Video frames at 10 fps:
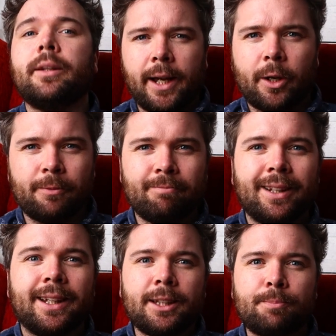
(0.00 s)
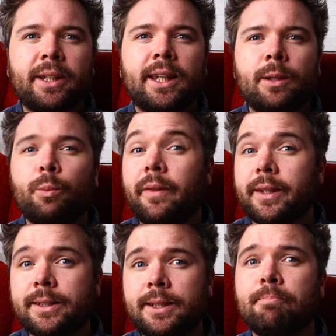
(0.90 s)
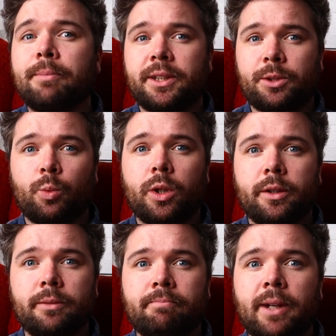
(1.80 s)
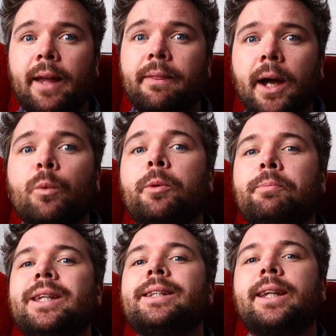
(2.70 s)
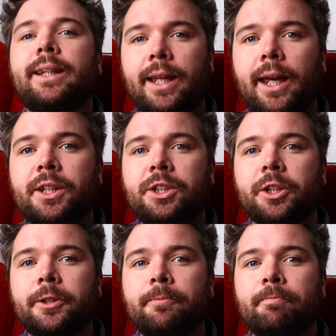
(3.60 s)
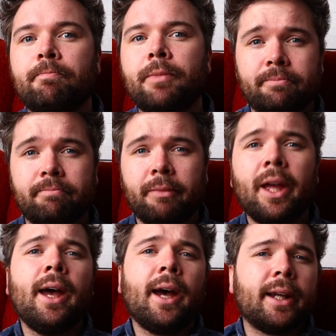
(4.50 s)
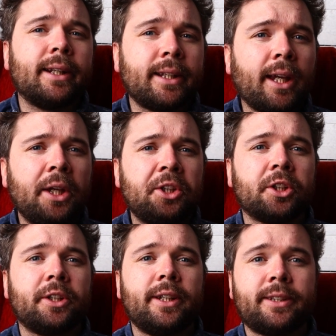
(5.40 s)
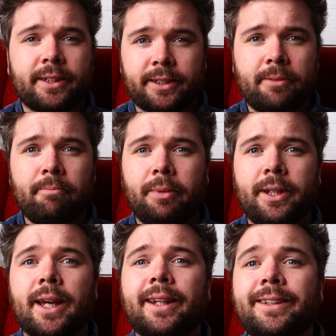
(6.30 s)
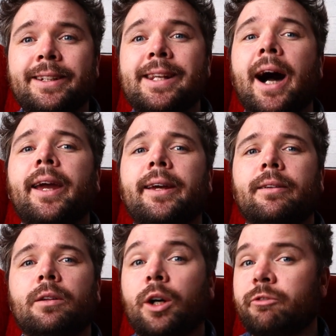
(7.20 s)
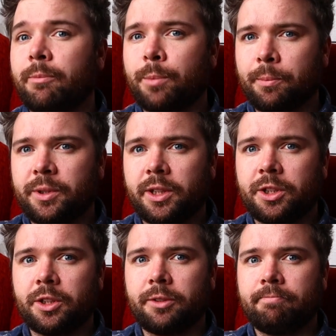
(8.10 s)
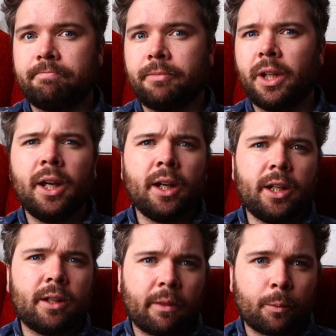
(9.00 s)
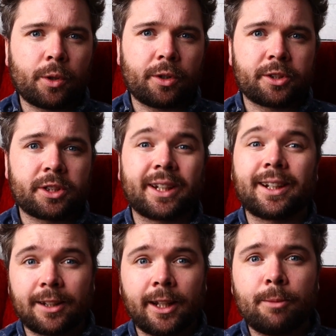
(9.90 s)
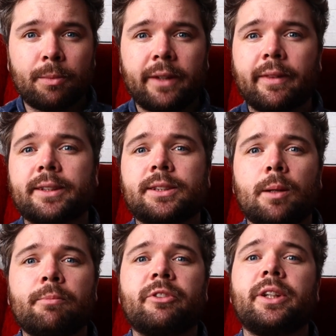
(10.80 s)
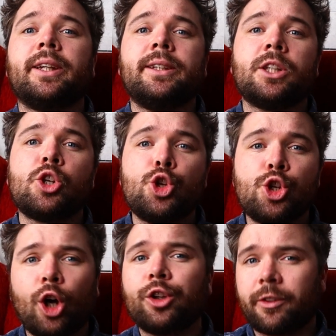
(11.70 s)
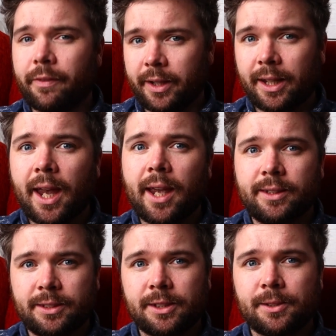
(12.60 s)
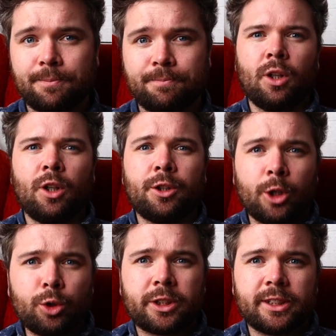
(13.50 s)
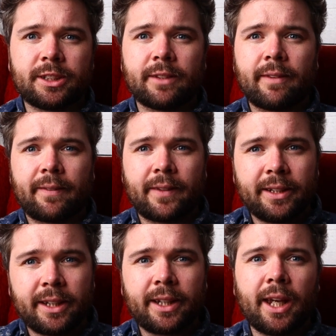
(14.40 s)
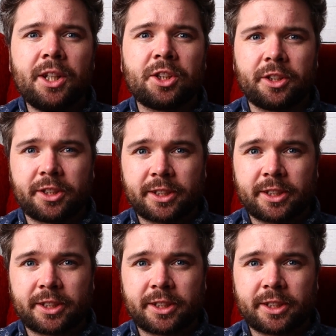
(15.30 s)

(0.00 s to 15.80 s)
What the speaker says: Now, let's begin with the simplest one, and that would be negation. A negation is simply a denial of a proposition. In other words, claiming that something is not the case. Notice that the negation